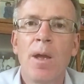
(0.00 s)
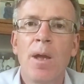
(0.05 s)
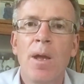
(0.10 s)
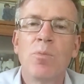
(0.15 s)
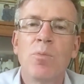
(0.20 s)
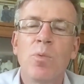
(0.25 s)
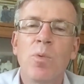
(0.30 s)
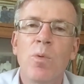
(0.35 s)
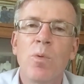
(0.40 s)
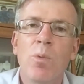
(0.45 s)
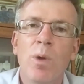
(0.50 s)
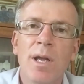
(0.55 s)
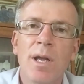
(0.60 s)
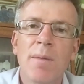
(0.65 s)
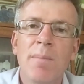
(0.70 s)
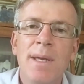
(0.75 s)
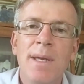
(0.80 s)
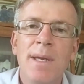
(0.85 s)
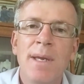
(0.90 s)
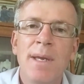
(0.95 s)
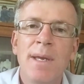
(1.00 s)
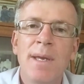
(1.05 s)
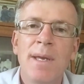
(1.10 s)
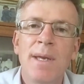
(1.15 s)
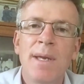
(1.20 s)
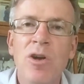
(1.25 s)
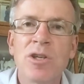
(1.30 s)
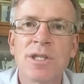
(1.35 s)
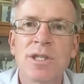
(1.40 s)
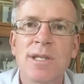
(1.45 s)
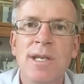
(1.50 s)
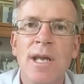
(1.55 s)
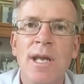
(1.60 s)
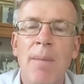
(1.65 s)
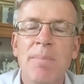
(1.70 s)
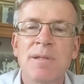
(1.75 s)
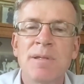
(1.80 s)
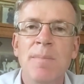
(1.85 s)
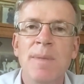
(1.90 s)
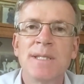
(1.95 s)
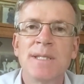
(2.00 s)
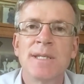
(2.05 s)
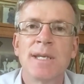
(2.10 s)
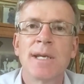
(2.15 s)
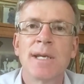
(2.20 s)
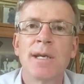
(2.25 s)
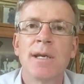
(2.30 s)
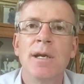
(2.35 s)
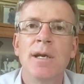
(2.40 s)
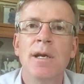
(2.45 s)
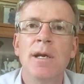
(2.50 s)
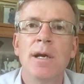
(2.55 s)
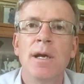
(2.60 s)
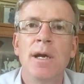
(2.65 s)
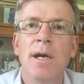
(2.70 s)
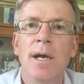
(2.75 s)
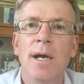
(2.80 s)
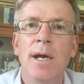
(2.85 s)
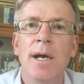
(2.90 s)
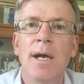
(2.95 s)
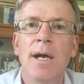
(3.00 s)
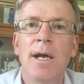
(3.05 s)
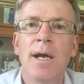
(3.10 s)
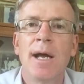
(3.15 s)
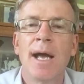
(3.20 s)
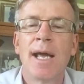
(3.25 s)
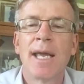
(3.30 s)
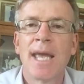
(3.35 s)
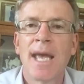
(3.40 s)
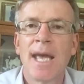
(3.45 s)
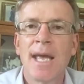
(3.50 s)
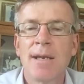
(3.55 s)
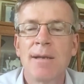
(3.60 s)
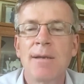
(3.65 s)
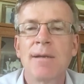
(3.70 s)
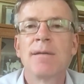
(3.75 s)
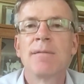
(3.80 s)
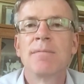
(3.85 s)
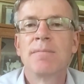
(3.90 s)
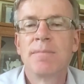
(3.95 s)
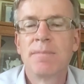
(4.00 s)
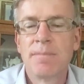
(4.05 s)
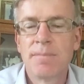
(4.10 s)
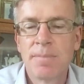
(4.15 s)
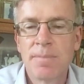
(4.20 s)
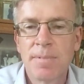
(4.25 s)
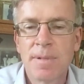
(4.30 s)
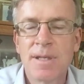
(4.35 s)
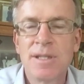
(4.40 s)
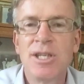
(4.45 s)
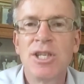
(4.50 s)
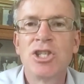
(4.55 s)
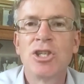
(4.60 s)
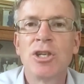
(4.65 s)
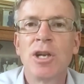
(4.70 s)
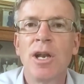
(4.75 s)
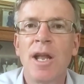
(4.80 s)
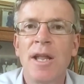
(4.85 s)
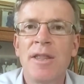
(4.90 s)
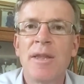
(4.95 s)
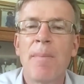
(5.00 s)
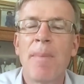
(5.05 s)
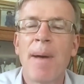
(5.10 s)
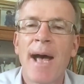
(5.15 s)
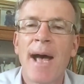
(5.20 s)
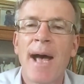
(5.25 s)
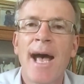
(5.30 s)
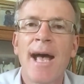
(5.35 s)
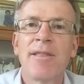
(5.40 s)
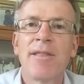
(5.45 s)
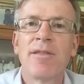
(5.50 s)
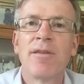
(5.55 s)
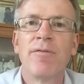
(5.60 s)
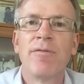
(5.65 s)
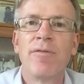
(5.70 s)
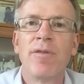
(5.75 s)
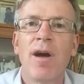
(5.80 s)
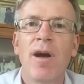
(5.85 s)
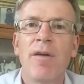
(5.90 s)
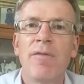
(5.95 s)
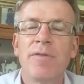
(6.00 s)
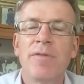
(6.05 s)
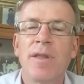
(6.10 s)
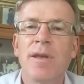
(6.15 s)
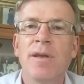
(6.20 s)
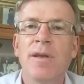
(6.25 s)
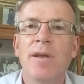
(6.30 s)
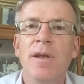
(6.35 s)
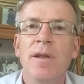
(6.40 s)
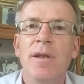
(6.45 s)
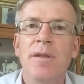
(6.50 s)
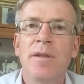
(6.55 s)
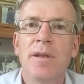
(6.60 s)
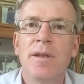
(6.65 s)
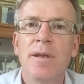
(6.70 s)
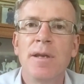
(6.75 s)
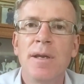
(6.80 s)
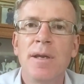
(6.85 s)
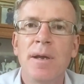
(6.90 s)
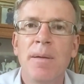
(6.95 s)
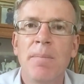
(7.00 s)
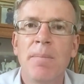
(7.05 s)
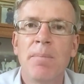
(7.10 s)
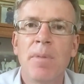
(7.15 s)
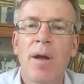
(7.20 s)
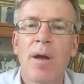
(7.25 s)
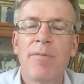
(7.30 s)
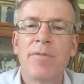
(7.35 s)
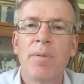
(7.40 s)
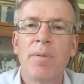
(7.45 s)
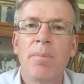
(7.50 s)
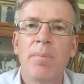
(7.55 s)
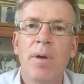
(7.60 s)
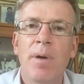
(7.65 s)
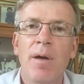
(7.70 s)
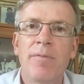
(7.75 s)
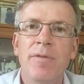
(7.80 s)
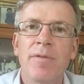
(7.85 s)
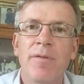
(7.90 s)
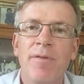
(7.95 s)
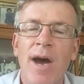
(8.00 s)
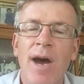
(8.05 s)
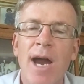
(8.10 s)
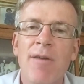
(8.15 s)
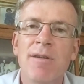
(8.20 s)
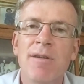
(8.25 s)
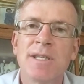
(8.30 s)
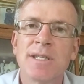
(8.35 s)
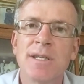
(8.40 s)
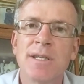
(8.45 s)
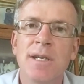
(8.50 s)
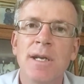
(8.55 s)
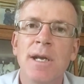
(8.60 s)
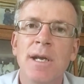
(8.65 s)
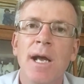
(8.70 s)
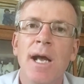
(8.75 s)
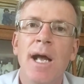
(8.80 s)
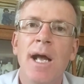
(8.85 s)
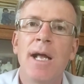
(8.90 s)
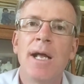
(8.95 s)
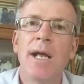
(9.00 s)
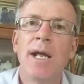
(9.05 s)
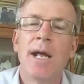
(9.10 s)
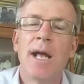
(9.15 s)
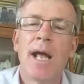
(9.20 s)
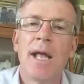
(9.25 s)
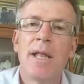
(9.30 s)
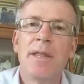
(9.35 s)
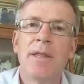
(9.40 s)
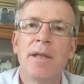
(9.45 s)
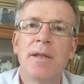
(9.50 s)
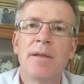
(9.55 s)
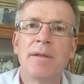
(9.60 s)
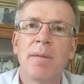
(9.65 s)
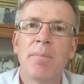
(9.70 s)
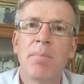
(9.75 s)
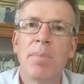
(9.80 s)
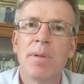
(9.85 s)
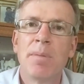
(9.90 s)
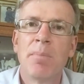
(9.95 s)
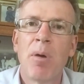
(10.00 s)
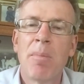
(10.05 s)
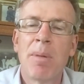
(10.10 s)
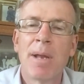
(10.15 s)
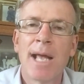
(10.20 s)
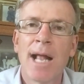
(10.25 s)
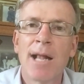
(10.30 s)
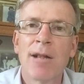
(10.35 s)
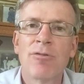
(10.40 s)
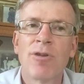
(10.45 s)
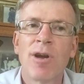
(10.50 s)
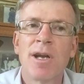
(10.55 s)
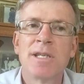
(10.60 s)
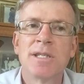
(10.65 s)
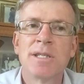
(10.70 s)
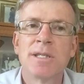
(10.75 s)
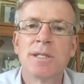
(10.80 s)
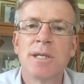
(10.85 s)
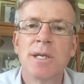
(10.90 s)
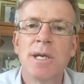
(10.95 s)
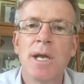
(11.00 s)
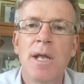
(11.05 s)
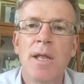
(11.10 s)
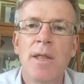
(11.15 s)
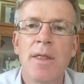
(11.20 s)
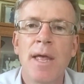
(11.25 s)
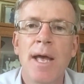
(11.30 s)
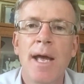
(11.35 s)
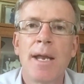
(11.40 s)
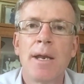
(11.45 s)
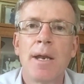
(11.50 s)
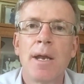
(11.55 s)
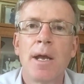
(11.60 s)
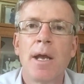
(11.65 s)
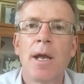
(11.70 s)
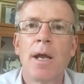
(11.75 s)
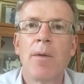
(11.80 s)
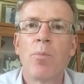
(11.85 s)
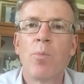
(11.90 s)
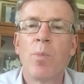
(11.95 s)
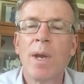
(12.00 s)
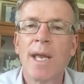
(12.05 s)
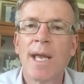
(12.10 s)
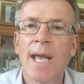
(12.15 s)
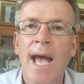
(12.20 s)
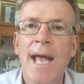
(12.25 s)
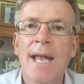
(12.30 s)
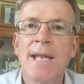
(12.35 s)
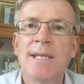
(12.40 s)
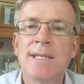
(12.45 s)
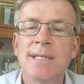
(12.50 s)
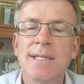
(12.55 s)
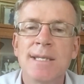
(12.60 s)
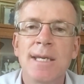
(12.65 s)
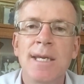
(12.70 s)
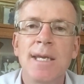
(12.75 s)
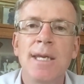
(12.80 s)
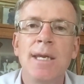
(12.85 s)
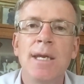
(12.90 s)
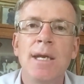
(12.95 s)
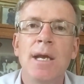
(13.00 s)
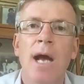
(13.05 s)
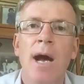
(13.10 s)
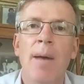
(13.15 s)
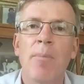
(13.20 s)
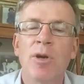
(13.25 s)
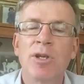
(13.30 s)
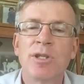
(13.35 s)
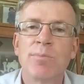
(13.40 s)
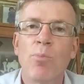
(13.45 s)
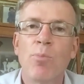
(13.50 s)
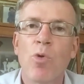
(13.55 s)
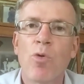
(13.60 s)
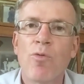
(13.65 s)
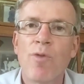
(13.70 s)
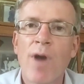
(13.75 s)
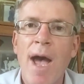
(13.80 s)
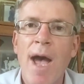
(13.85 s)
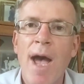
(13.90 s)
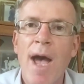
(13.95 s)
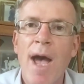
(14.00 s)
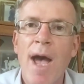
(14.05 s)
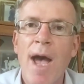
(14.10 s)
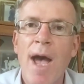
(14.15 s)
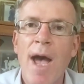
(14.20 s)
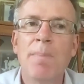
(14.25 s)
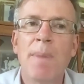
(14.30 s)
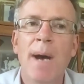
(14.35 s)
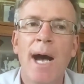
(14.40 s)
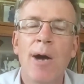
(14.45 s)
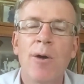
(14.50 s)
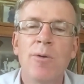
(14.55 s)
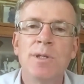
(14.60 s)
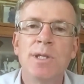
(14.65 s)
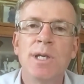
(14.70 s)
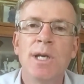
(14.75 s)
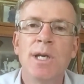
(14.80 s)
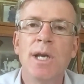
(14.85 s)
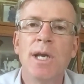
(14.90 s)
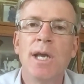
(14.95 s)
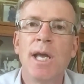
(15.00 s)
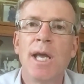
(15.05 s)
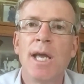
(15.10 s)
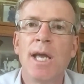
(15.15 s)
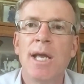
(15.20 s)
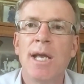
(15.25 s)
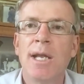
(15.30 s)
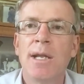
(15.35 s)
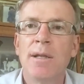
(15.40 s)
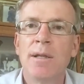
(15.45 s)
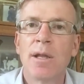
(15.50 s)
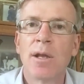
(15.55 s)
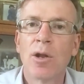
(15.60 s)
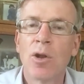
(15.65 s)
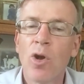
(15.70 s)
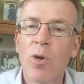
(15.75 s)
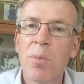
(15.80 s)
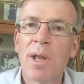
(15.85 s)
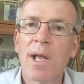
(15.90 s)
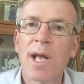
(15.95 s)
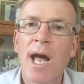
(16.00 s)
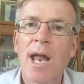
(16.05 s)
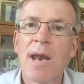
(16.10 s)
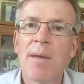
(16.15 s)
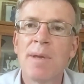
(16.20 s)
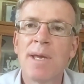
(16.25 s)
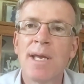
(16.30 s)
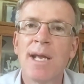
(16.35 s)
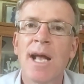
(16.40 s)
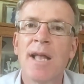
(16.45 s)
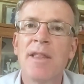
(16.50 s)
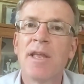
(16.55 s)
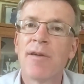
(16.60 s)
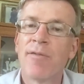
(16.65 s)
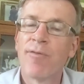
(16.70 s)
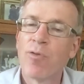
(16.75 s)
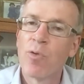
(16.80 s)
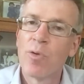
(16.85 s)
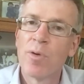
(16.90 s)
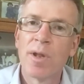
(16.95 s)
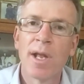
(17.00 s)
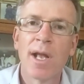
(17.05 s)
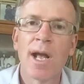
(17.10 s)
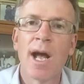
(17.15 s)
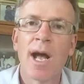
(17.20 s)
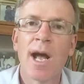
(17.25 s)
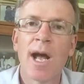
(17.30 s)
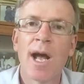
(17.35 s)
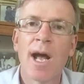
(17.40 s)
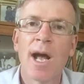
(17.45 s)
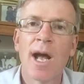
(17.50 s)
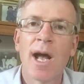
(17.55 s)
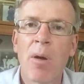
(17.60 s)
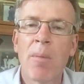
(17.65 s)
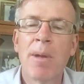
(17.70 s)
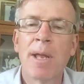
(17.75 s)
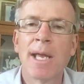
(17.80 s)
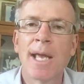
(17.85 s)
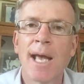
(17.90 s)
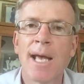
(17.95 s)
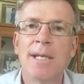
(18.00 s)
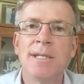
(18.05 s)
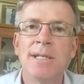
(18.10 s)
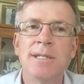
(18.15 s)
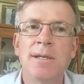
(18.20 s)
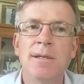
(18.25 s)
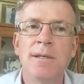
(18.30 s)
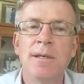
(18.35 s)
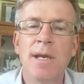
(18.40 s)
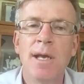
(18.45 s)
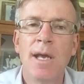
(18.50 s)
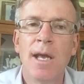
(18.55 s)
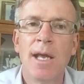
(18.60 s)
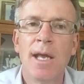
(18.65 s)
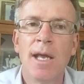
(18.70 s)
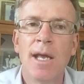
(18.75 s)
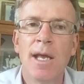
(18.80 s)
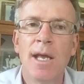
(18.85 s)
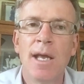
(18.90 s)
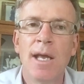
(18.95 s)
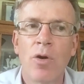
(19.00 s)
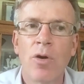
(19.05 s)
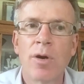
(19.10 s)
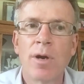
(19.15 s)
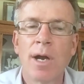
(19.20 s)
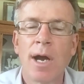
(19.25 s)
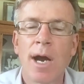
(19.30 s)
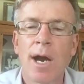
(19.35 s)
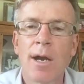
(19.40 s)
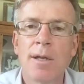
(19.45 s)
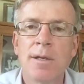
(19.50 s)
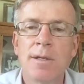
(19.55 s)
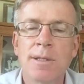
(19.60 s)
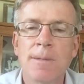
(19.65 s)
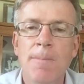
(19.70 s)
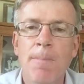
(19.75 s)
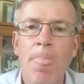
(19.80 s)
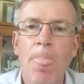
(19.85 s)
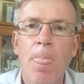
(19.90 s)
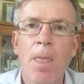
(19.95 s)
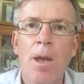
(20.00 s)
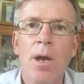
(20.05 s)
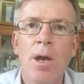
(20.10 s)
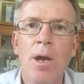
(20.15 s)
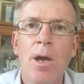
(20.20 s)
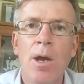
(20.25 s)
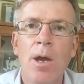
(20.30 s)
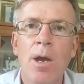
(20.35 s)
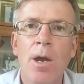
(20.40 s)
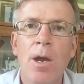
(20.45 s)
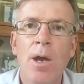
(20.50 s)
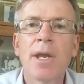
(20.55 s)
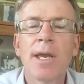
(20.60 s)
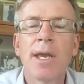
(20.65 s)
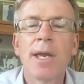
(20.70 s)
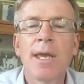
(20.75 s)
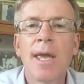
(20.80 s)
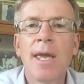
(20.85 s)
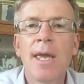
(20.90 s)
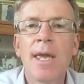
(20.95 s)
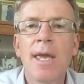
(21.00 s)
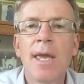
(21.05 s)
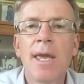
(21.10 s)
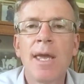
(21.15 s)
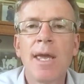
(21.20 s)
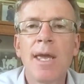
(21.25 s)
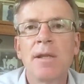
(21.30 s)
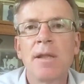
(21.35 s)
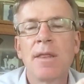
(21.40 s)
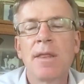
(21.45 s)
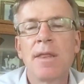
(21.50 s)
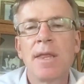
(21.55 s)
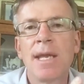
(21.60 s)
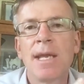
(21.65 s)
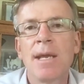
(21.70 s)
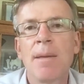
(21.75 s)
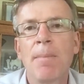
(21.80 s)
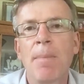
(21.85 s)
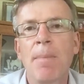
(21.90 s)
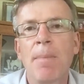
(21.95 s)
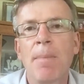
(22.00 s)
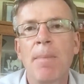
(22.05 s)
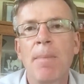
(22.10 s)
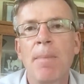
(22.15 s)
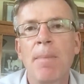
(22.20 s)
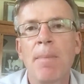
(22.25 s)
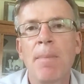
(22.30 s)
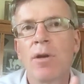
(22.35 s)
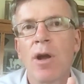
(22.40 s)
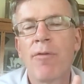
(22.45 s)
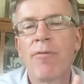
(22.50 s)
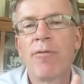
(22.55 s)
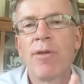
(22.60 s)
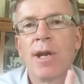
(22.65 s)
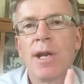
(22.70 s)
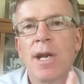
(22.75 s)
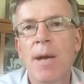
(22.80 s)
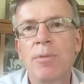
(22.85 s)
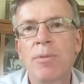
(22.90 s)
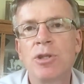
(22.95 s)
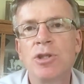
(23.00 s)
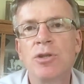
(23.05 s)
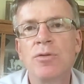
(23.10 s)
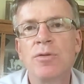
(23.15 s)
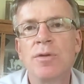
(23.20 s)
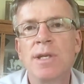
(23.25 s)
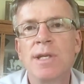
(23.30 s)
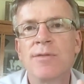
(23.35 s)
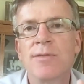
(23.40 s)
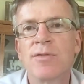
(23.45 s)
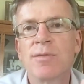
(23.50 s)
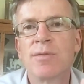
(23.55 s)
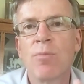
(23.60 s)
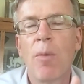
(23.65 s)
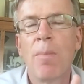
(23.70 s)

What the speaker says: one can be cautiously optimistic. Again, conditional on the path of the virus and the public health crisis, that we can see a much more rapid rebound in the global economy, and therefore in the economy in the Republic and in Northern Ireland. Another key thing to think about the recovery and opportunities for small